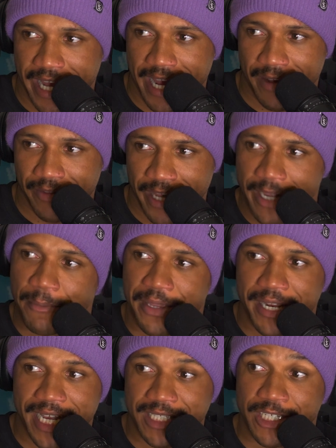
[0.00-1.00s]
they
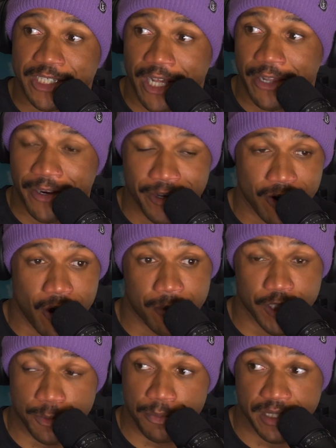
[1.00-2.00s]
compete against each other, and they're all
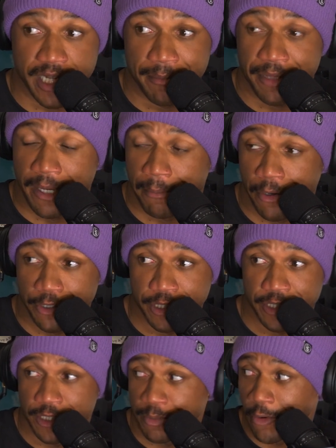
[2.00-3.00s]
just same thing,
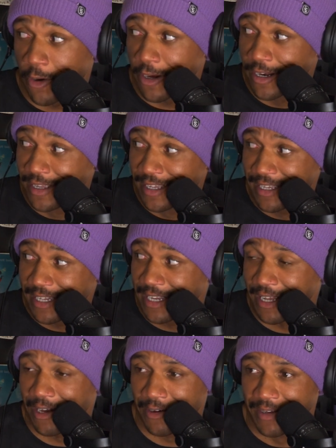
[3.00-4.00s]
pushing the sport,
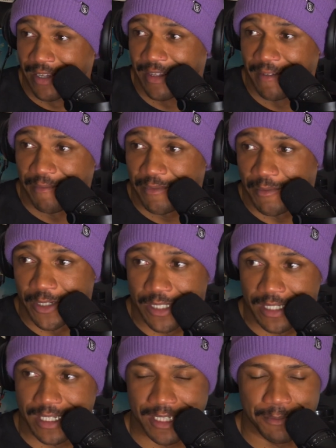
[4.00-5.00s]
you know,
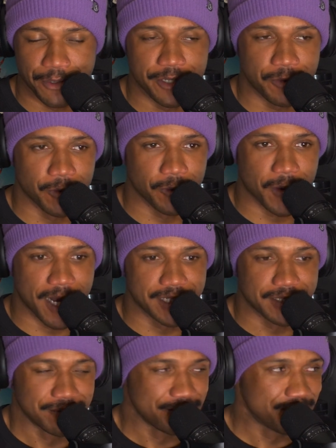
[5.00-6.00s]
which it's pretty cool to watch.